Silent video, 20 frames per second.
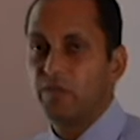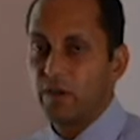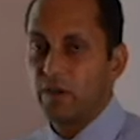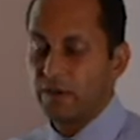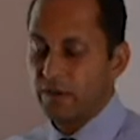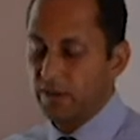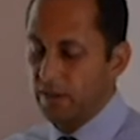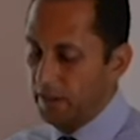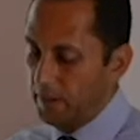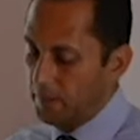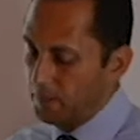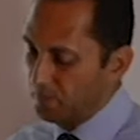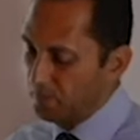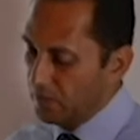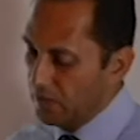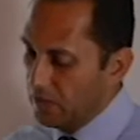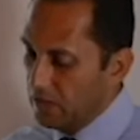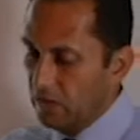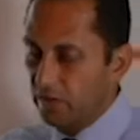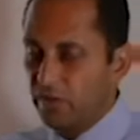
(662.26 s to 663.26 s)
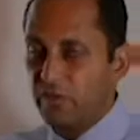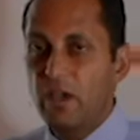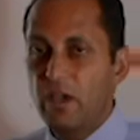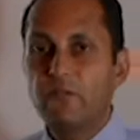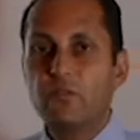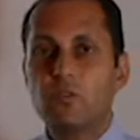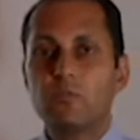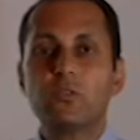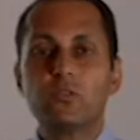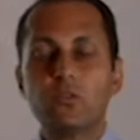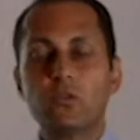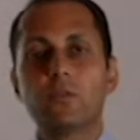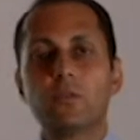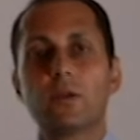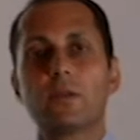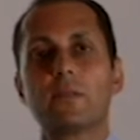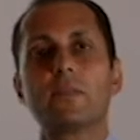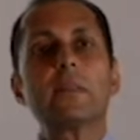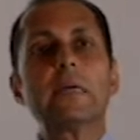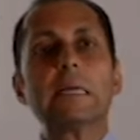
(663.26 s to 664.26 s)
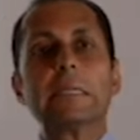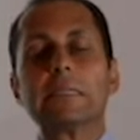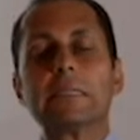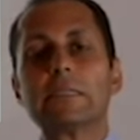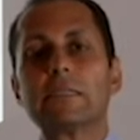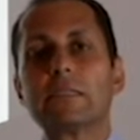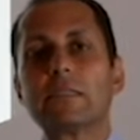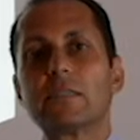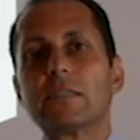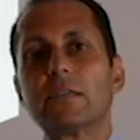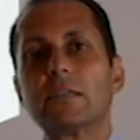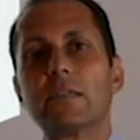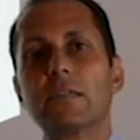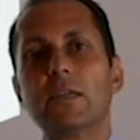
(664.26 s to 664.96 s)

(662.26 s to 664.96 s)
of RA, if you have rheumatoid arthritis,